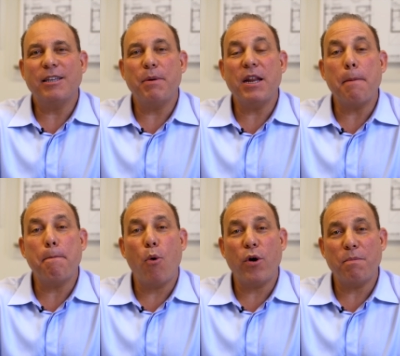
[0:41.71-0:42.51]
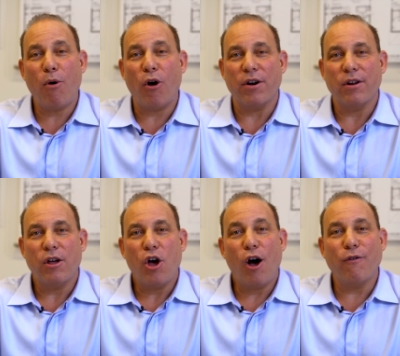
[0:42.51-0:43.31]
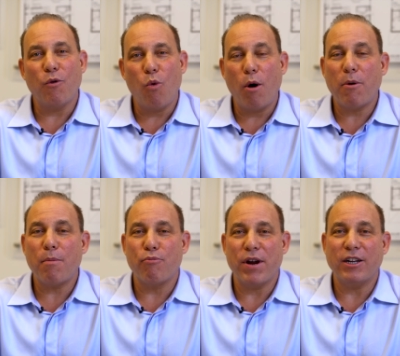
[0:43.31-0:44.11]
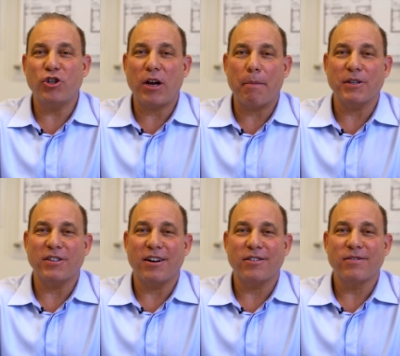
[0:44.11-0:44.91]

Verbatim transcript: to be an important part of a Walmart-branded shopping center.